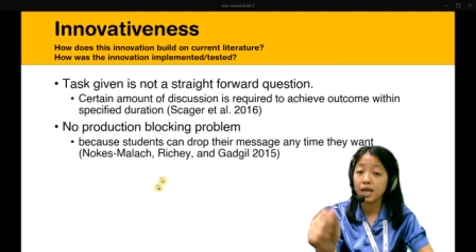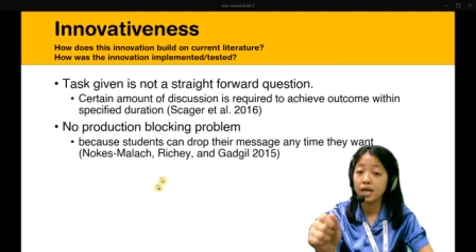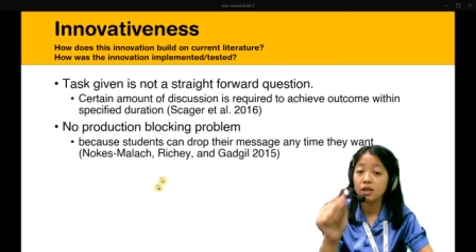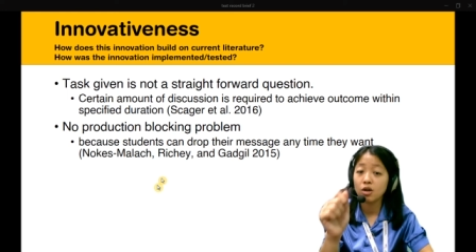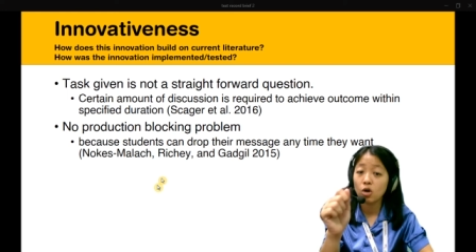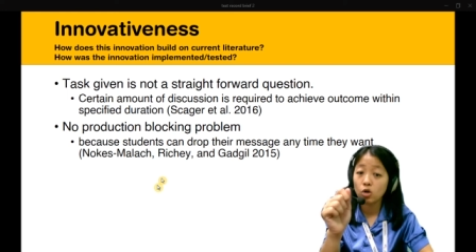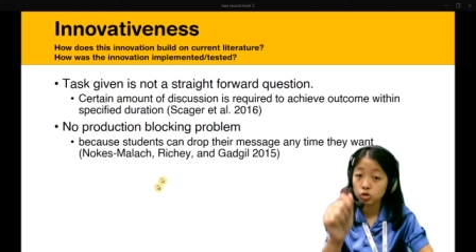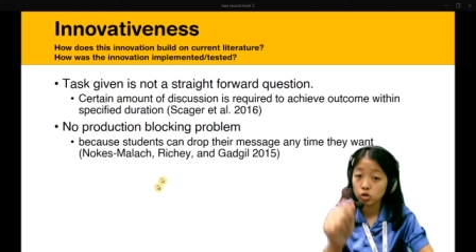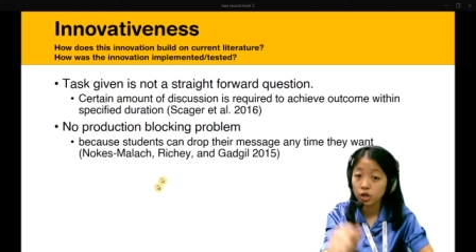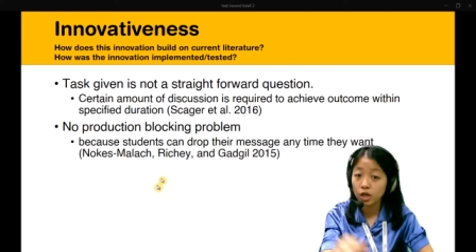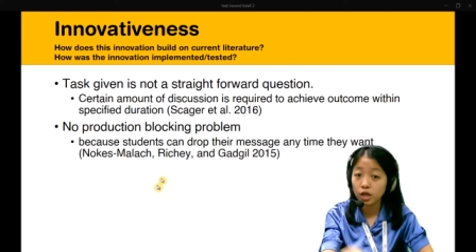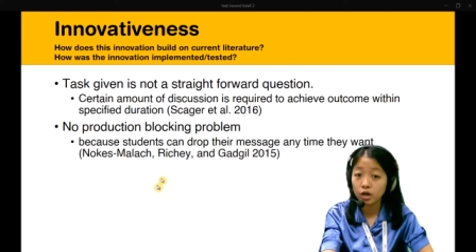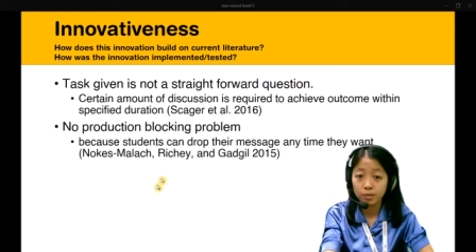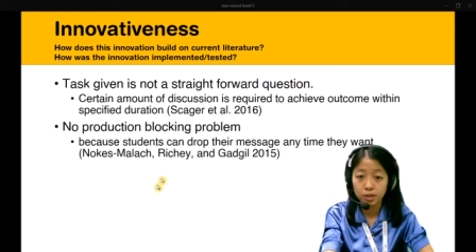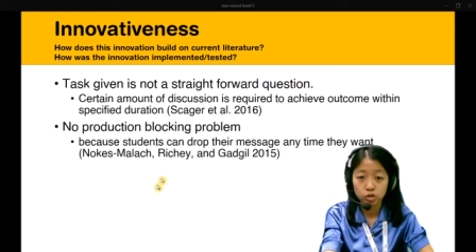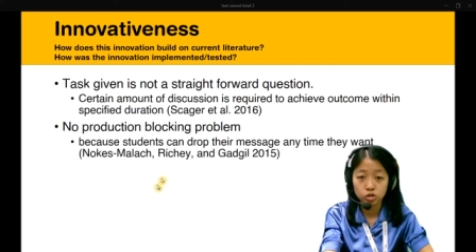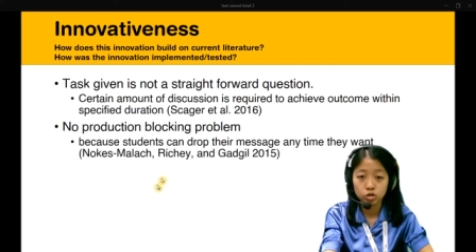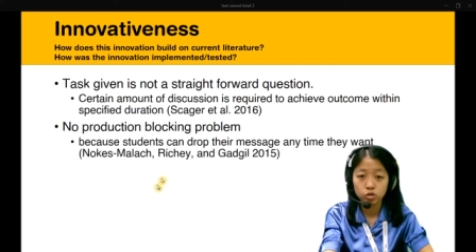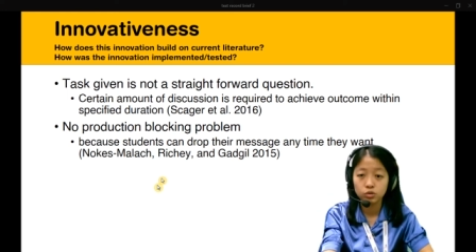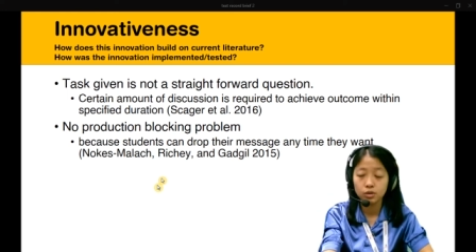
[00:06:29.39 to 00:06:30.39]
also cannot be
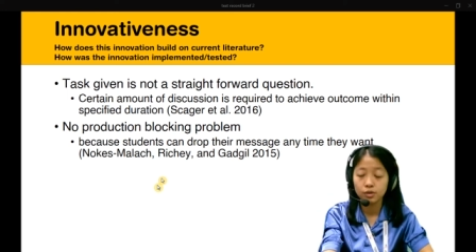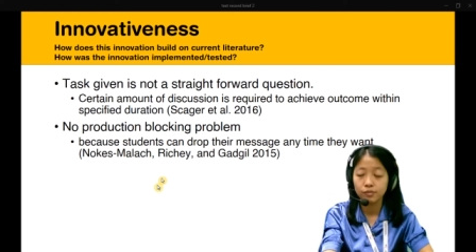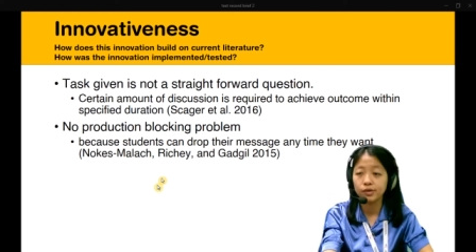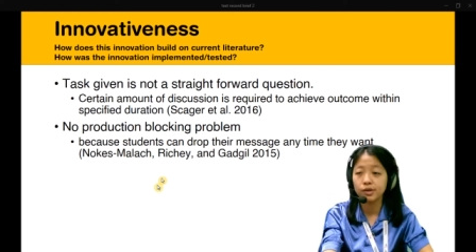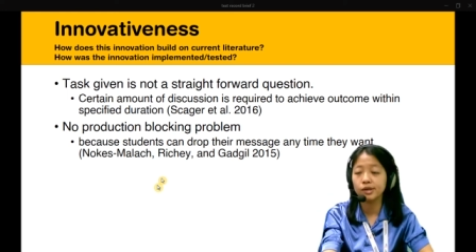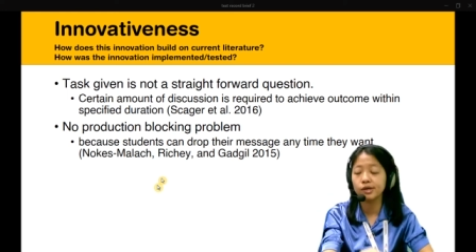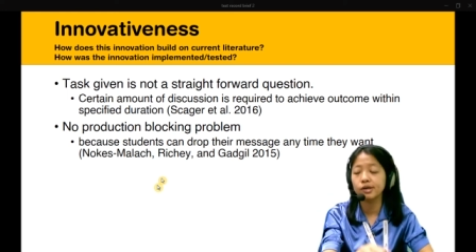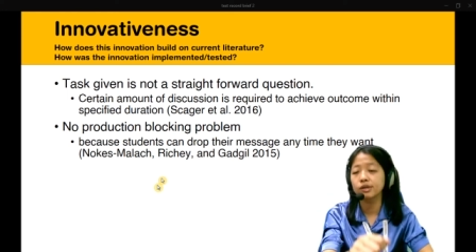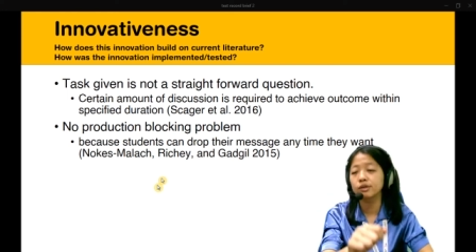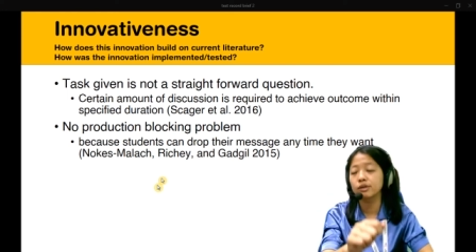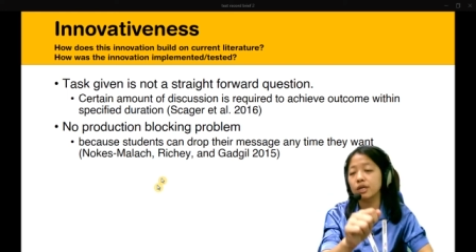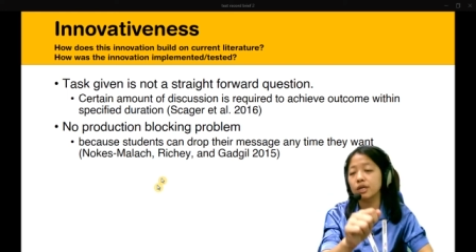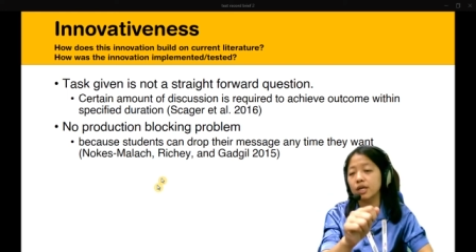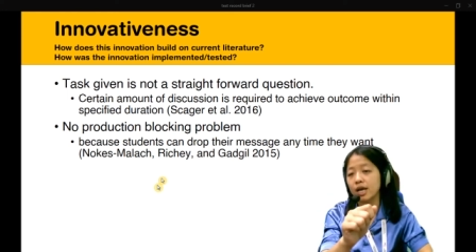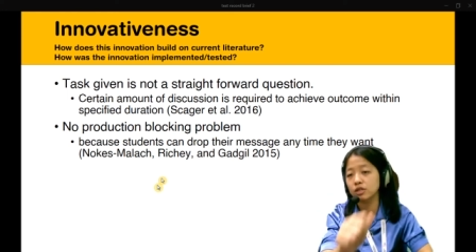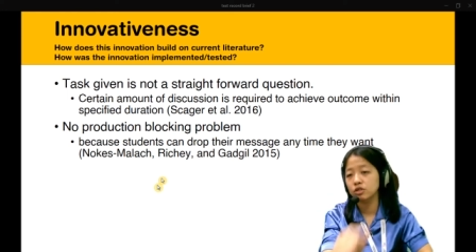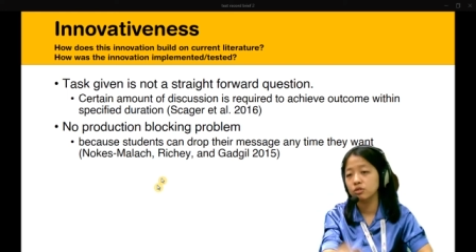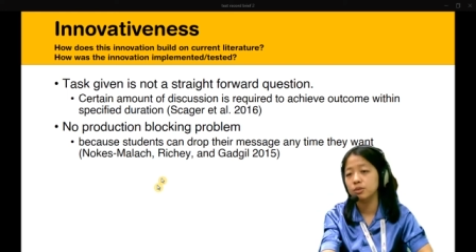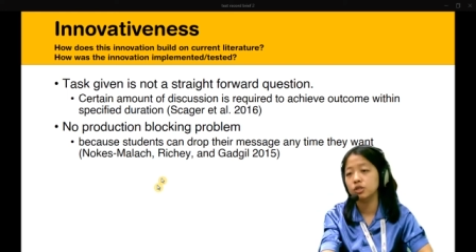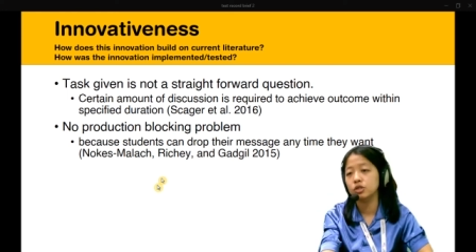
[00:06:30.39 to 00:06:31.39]
too difficult. It has
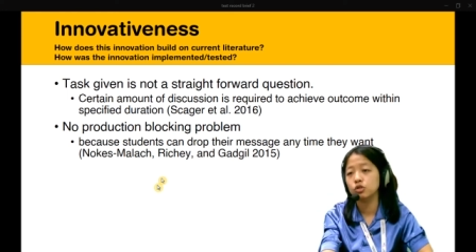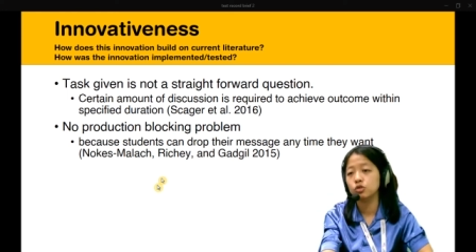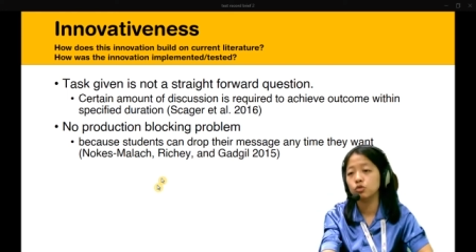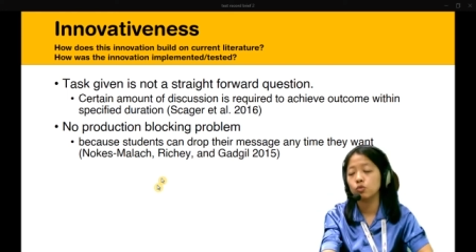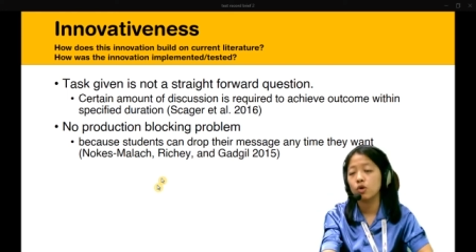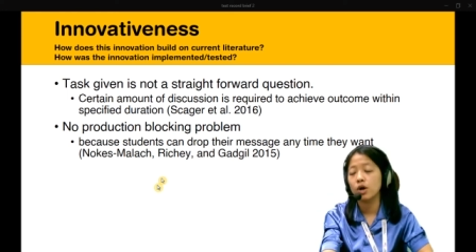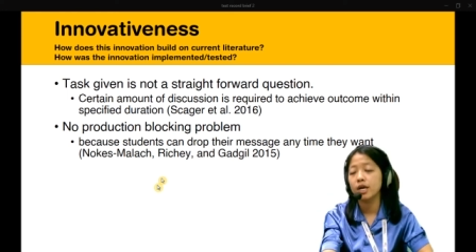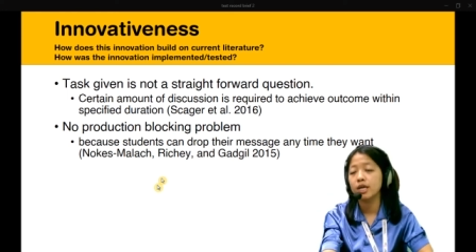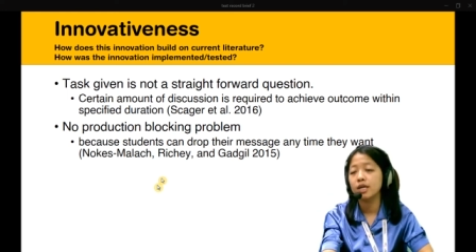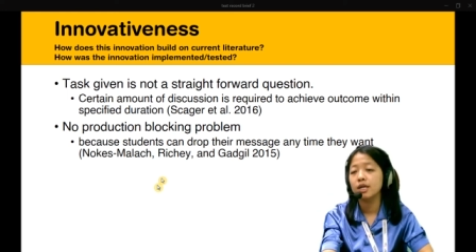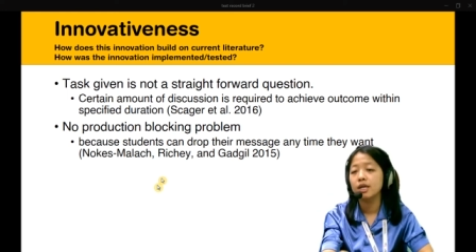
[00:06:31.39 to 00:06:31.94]
to be just right.